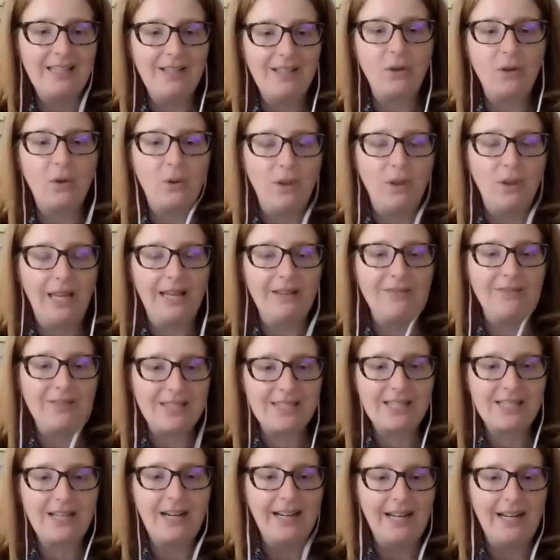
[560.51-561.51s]
your whole life is
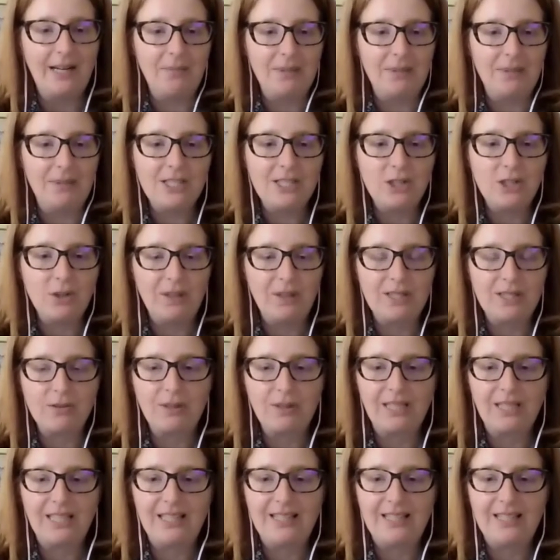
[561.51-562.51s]
tied up into it's
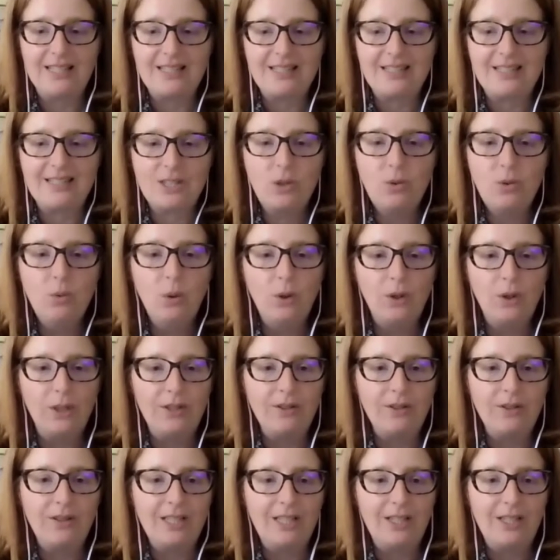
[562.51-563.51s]
really this tool
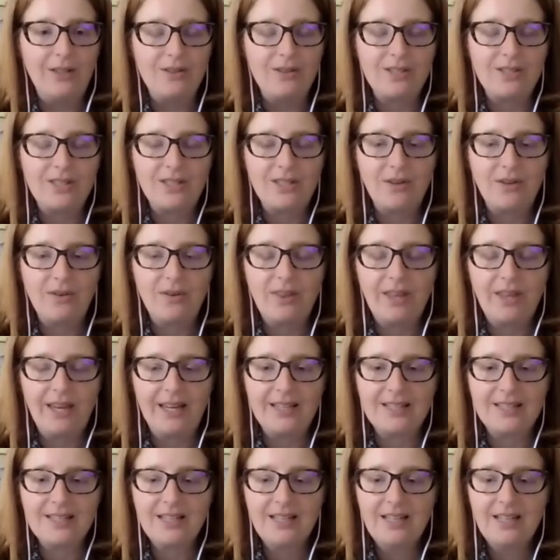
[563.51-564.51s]
you can use to do
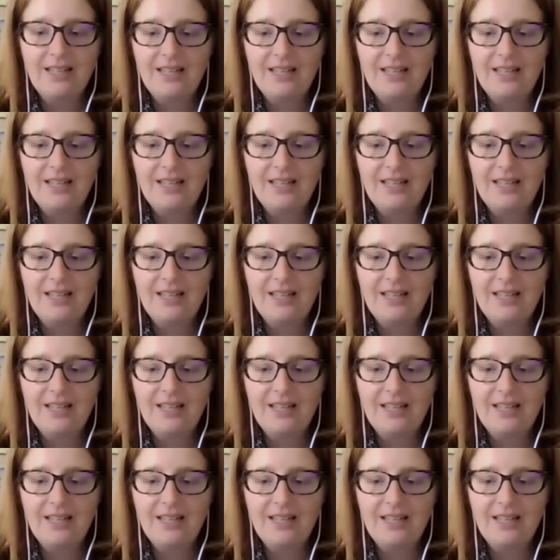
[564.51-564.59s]
things